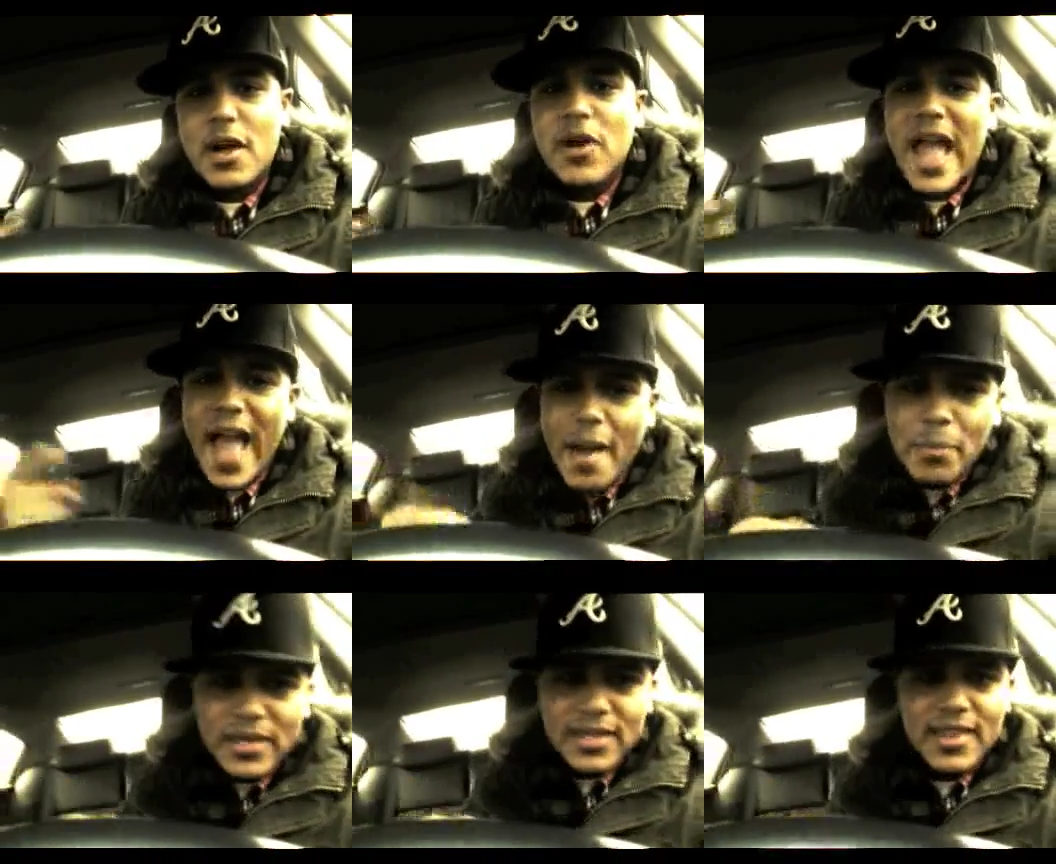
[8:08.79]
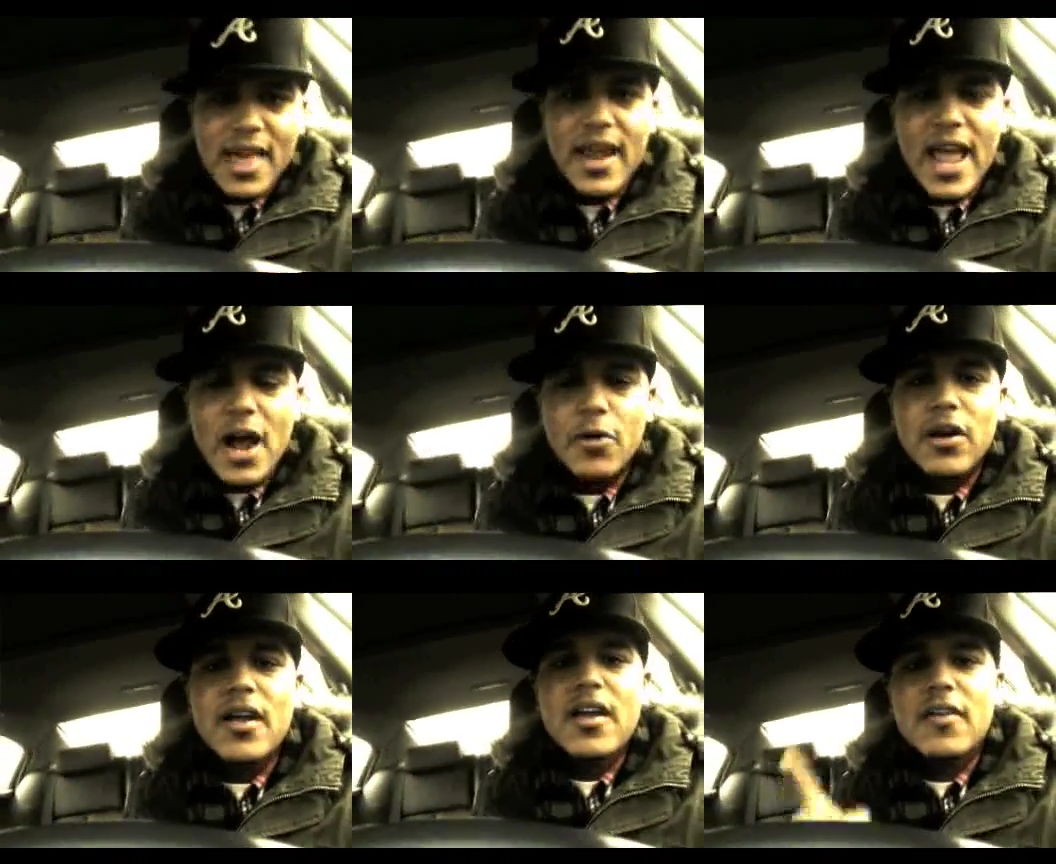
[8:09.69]
hour happened in that
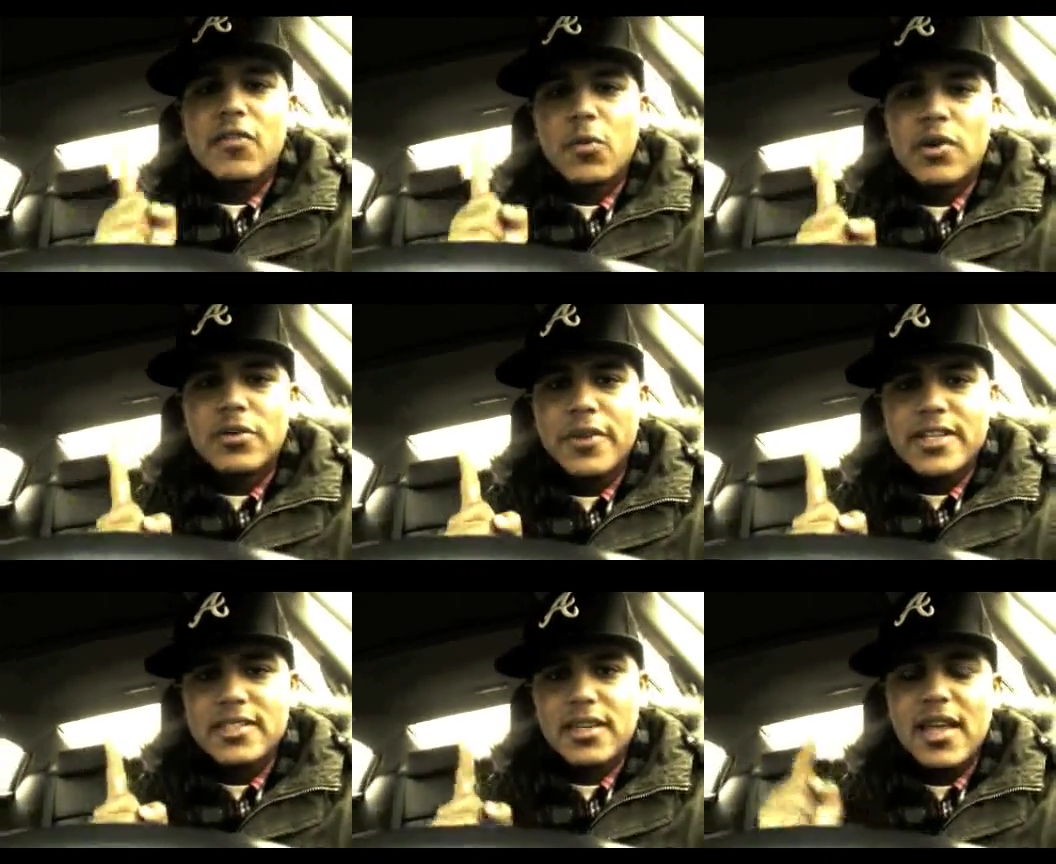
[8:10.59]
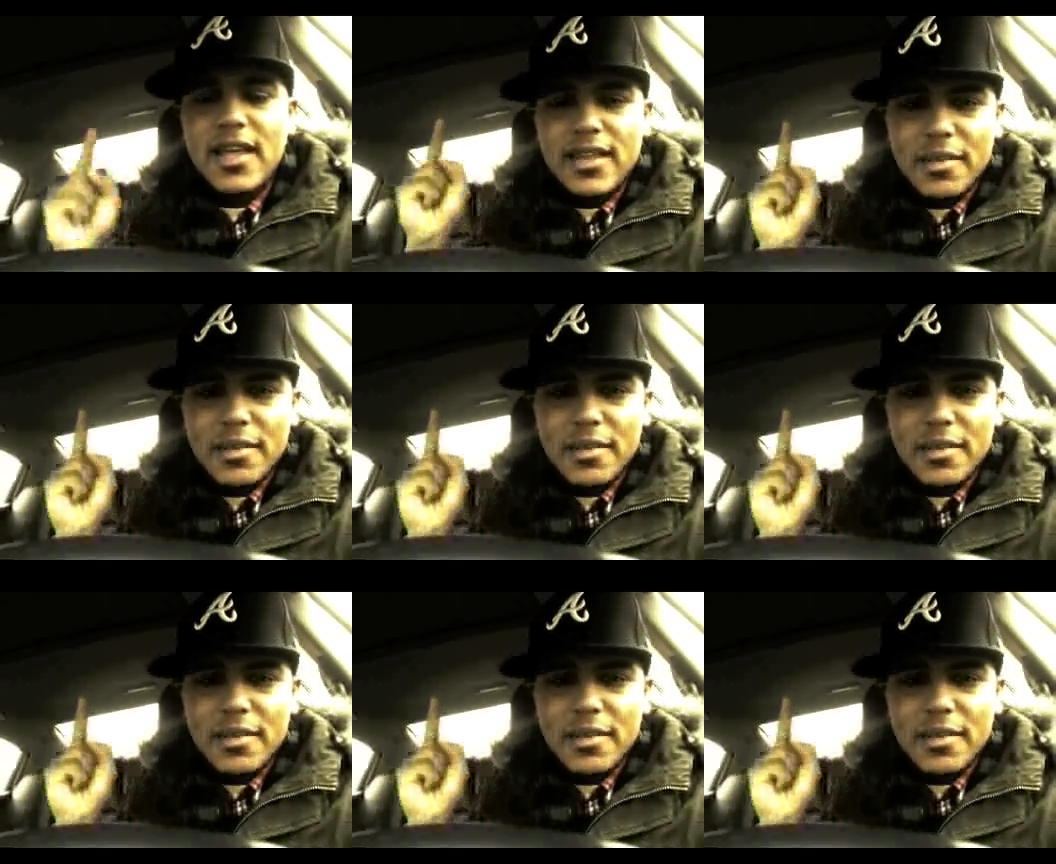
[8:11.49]
hour for one reason: